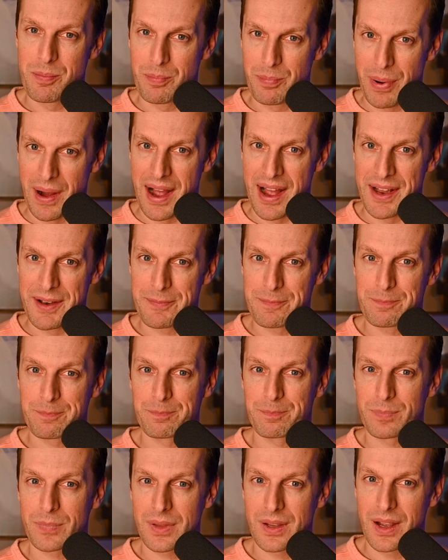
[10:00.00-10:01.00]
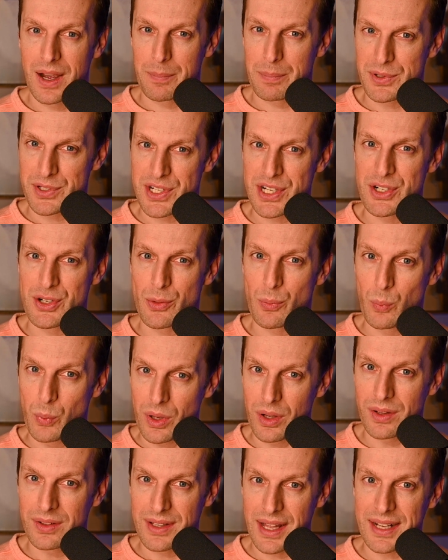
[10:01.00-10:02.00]
but a procedure
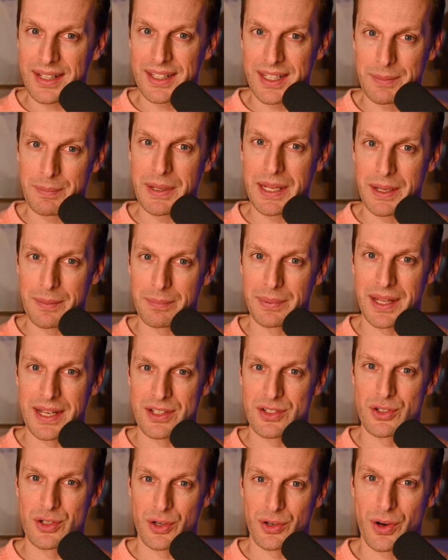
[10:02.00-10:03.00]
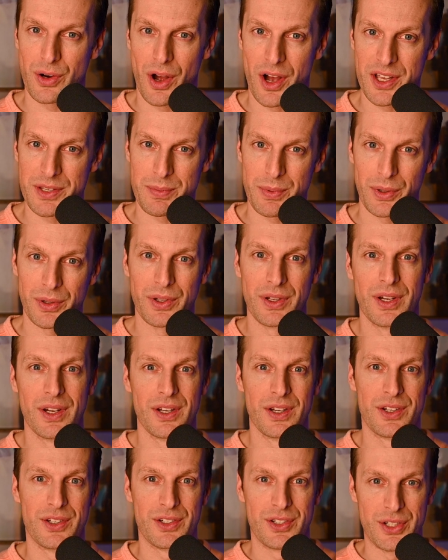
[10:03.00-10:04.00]
will likely be in place in hospital
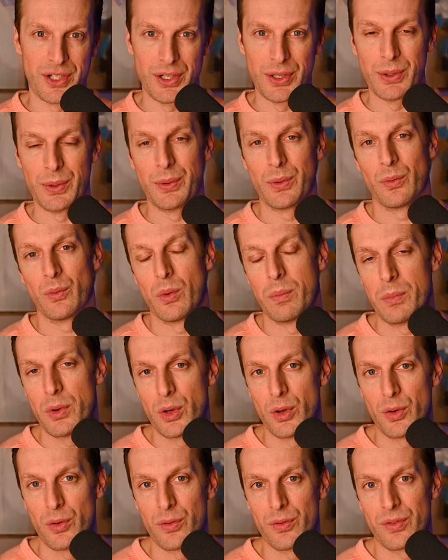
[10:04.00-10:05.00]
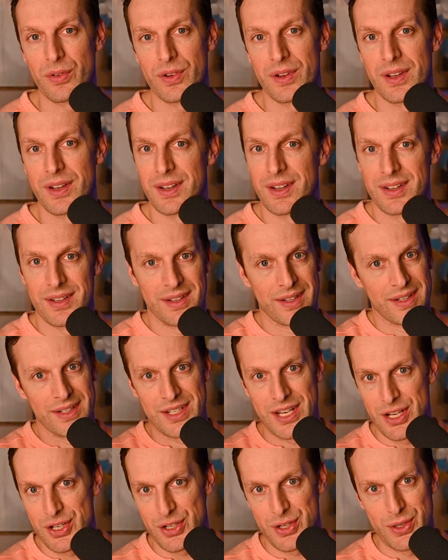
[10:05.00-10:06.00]
to remove
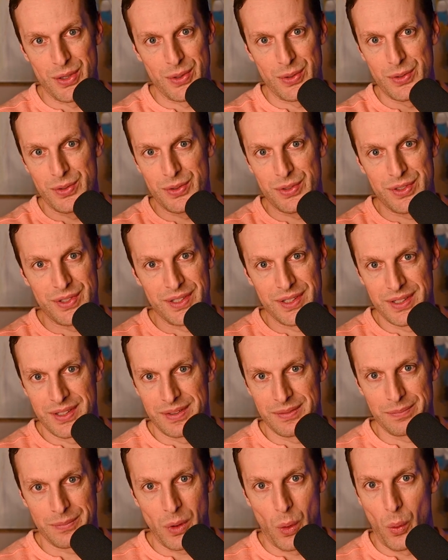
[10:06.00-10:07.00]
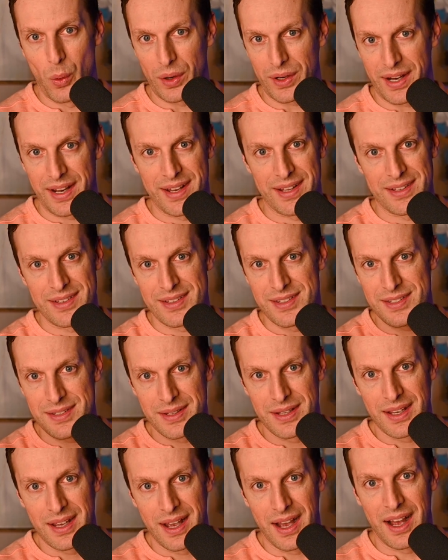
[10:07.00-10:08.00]
tissues, organs,
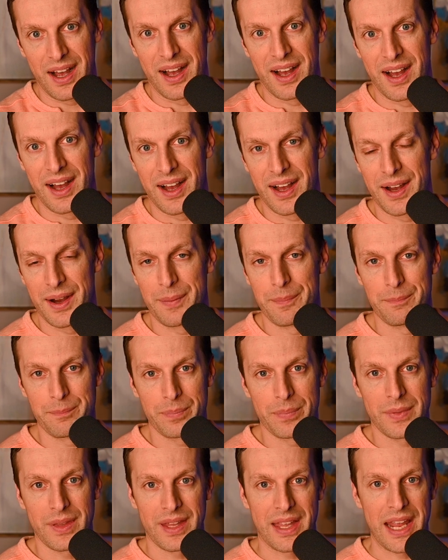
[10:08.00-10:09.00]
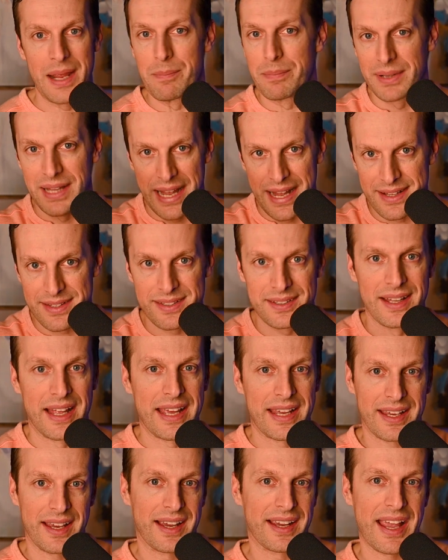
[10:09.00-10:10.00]
um, implants,
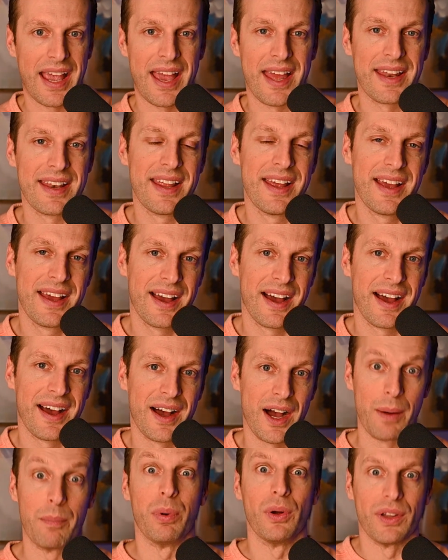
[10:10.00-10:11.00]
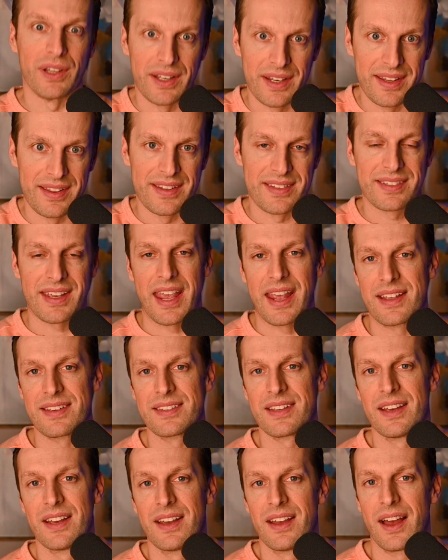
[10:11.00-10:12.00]
like again, uh, a bullet in this
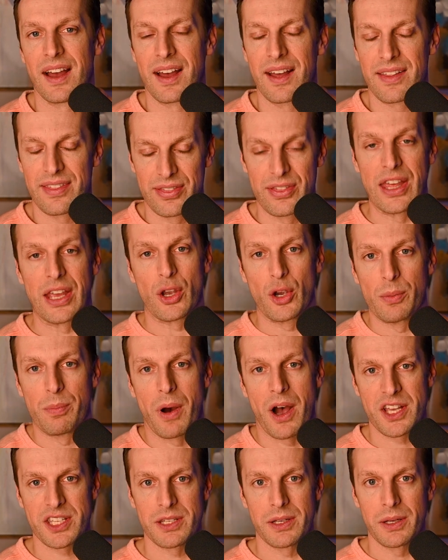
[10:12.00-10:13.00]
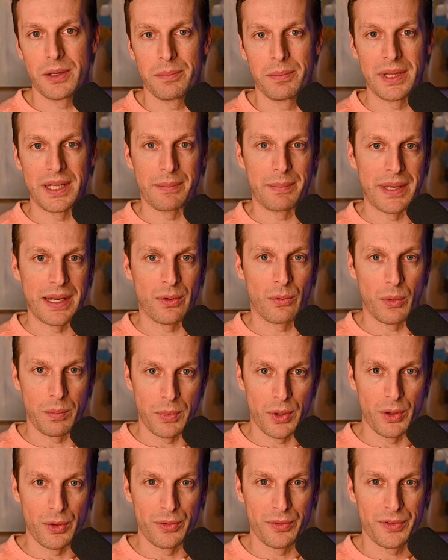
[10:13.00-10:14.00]
case, uh, they could possibly be
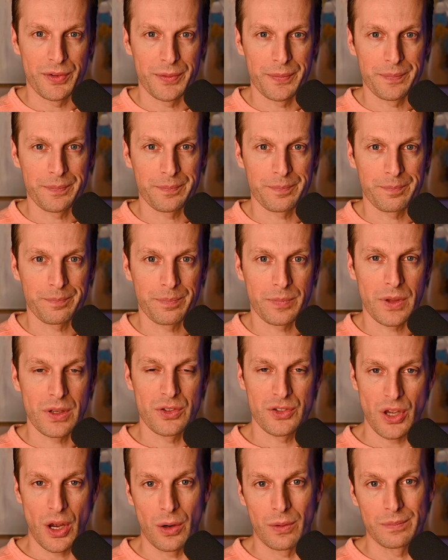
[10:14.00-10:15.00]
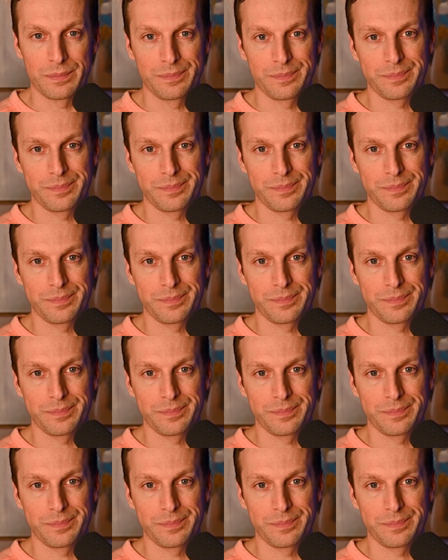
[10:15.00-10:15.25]
removed. So